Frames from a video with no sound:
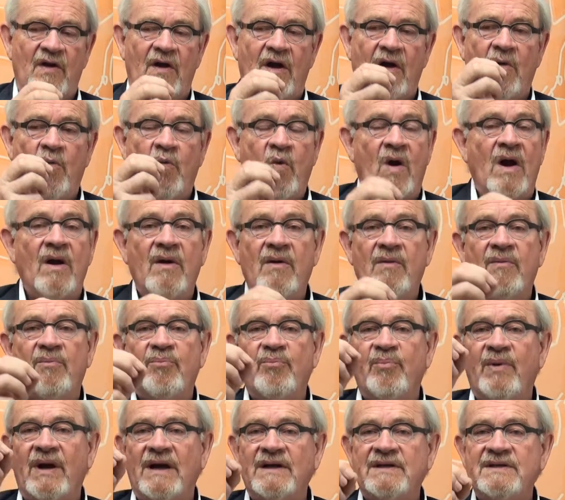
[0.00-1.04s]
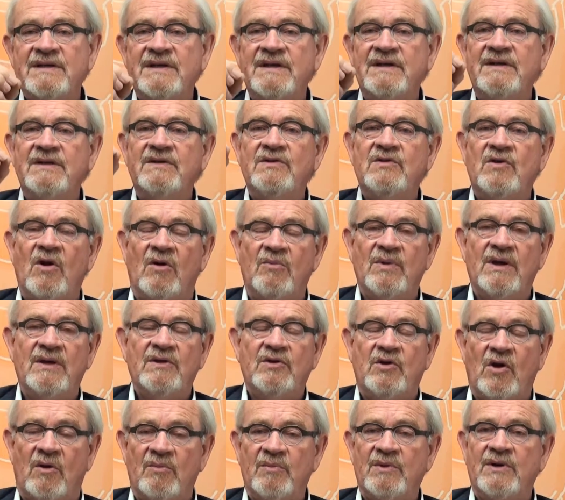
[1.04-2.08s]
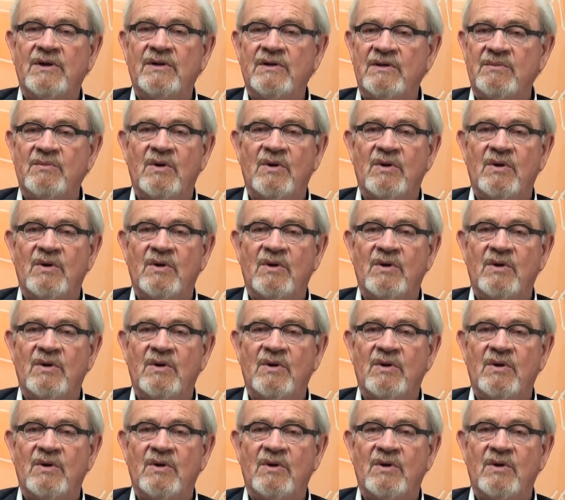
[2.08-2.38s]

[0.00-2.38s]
a one-party dominant